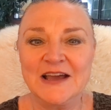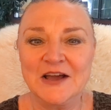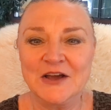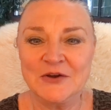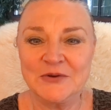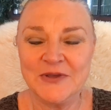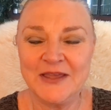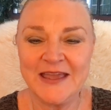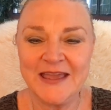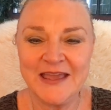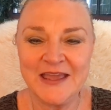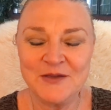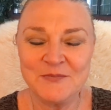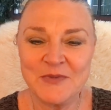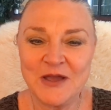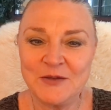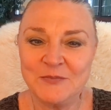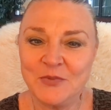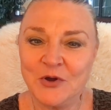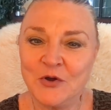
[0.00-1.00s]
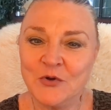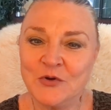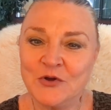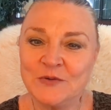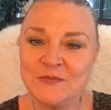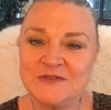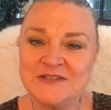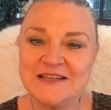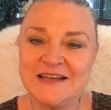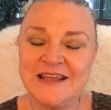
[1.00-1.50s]
Okay, my
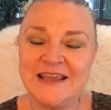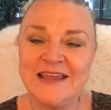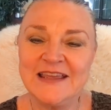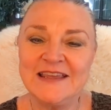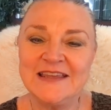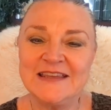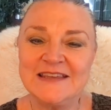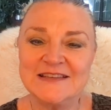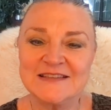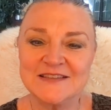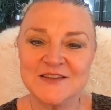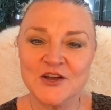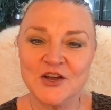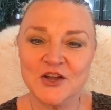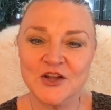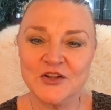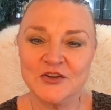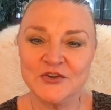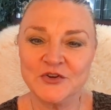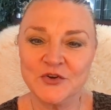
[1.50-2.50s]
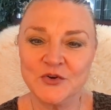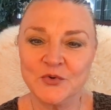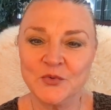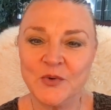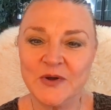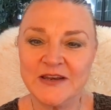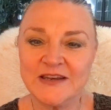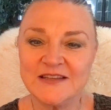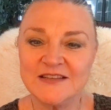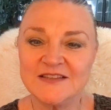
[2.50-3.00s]
poem today is called
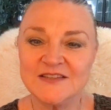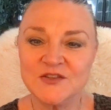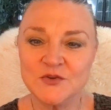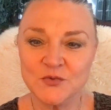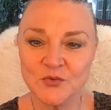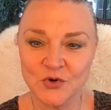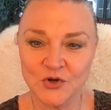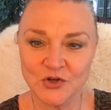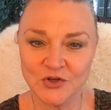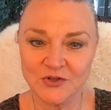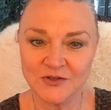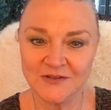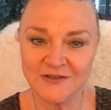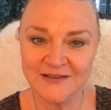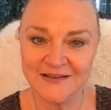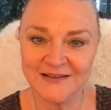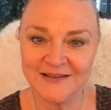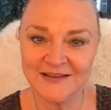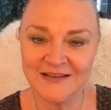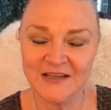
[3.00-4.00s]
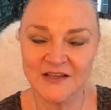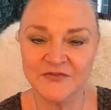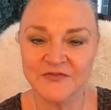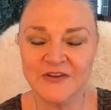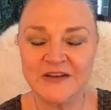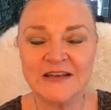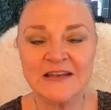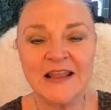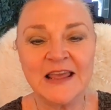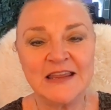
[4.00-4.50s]
What is the Role If
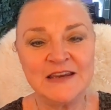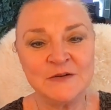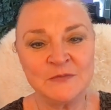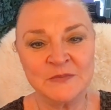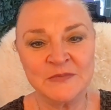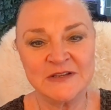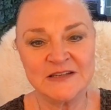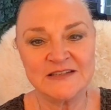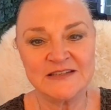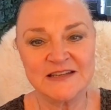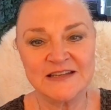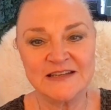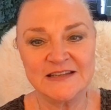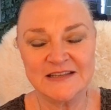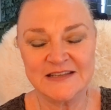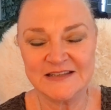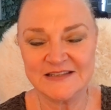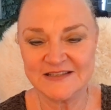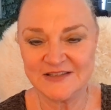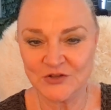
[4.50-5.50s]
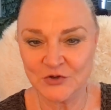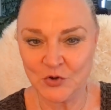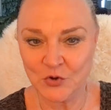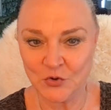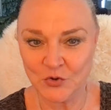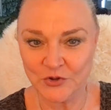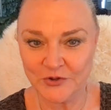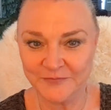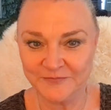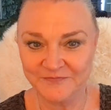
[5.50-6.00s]
Enlightenment is the
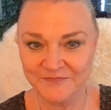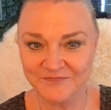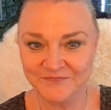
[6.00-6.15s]
Goal?